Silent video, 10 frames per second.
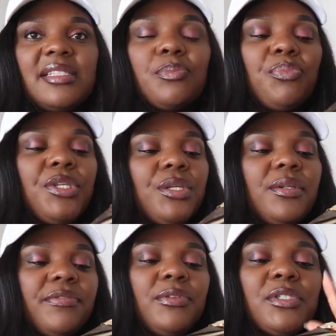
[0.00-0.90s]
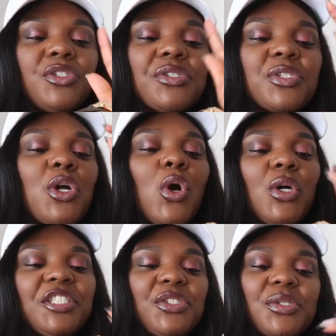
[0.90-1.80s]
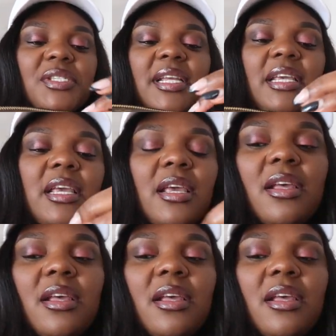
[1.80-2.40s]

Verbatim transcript: it's beautiful it's just gorgeous like